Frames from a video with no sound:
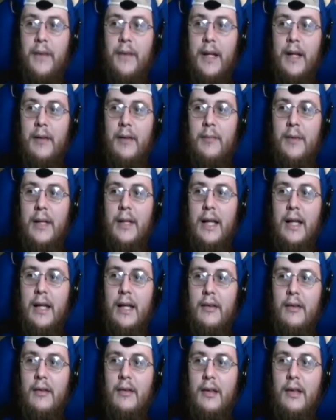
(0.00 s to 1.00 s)
But
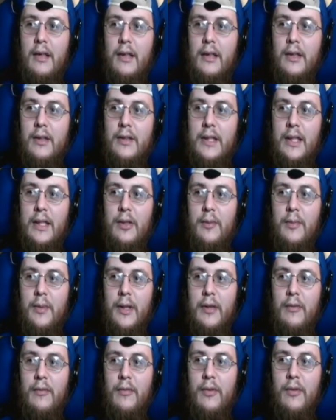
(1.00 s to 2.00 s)
yeah, you said you're
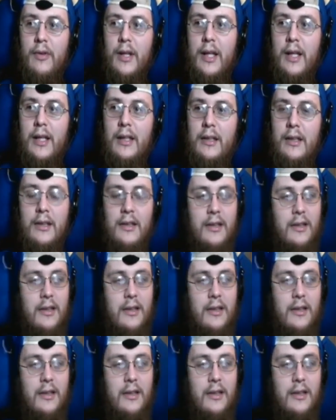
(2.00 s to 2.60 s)
playing Fortnite.